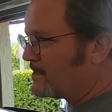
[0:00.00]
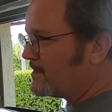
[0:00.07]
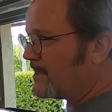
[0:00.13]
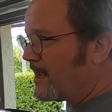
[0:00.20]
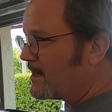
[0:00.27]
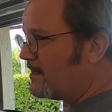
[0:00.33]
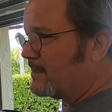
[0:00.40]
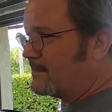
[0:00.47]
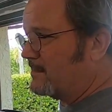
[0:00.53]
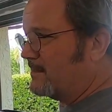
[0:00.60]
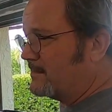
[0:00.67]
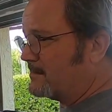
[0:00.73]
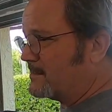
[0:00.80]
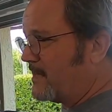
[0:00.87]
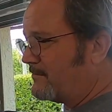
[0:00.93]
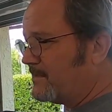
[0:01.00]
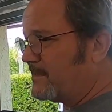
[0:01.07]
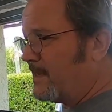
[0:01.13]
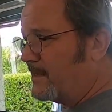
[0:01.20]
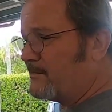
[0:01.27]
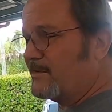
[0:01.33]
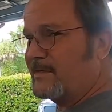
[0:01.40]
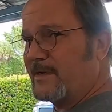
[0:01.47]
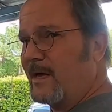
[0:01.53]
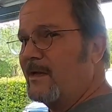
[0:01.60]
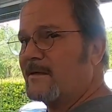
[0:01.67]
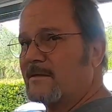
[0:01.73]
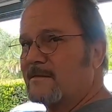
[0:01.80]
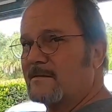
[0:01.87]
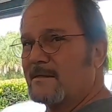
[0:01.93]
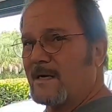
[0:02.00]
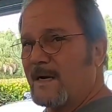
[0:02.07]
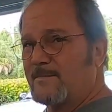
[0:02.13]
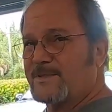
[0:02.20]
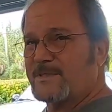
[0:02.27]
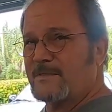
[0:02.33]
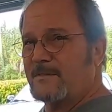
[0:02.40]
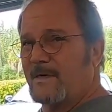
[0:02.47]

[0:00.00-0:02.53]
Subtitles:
Wasn't that like a $700 option?